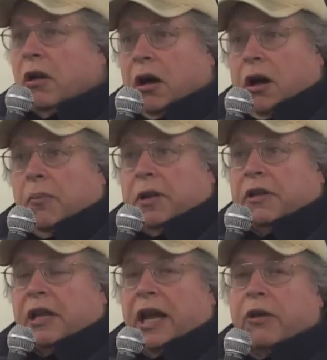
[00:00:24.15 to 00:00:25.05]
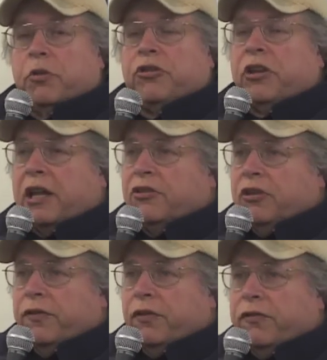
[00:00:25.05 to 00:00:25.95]
um, an attack which takes
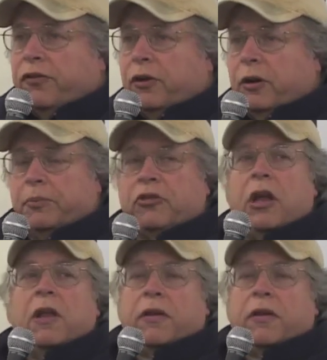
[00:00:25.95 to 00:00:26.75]
different forms.